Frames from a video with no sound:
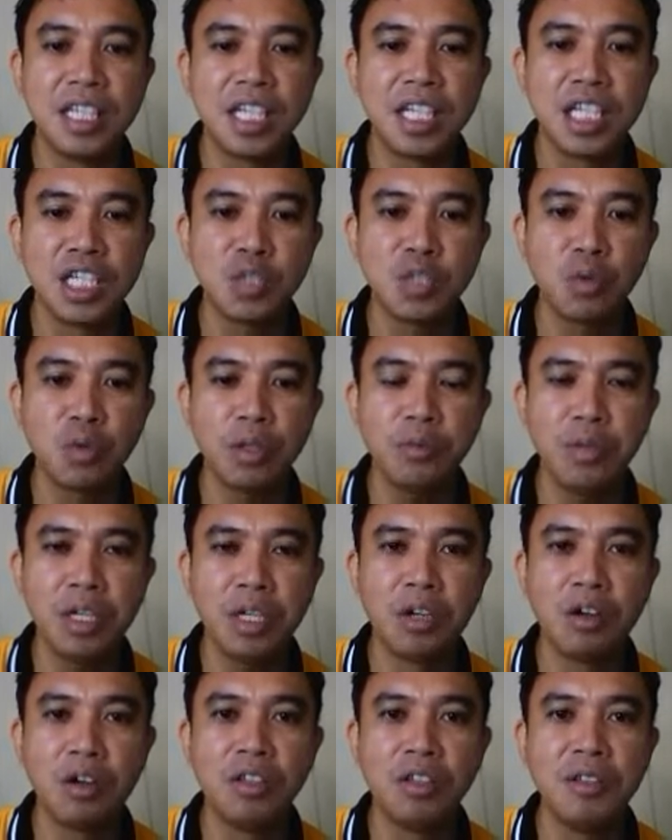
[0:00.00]
is what we
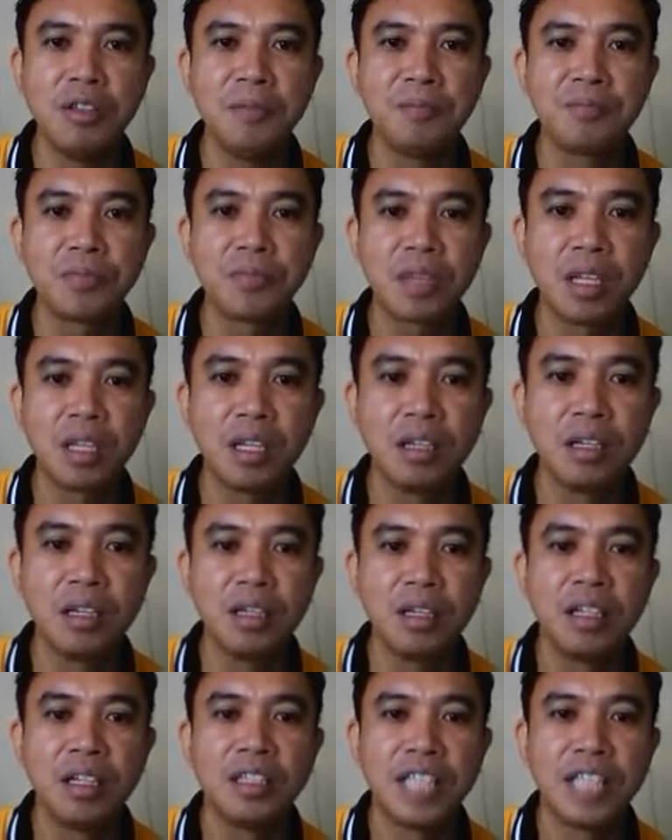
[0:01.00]
call
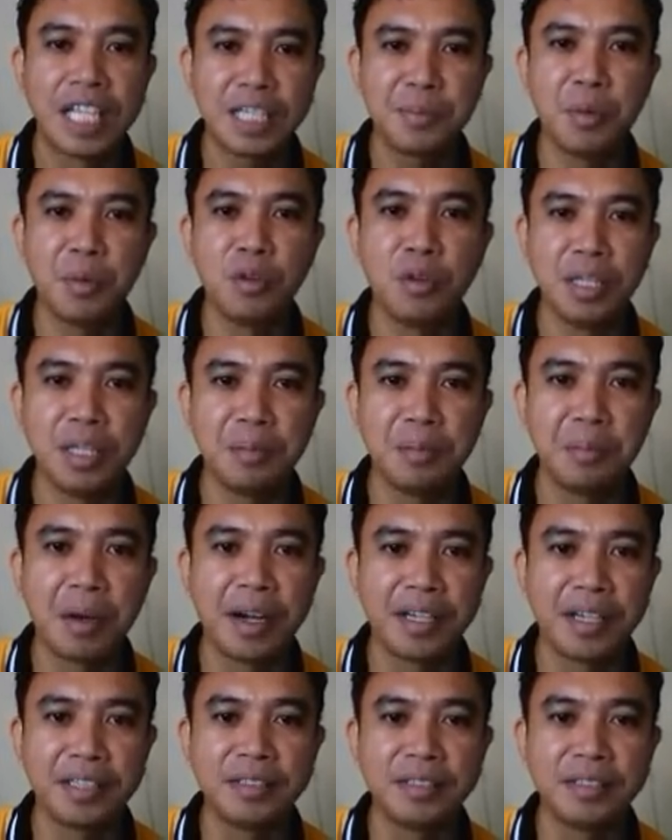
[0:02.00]
the exponent part.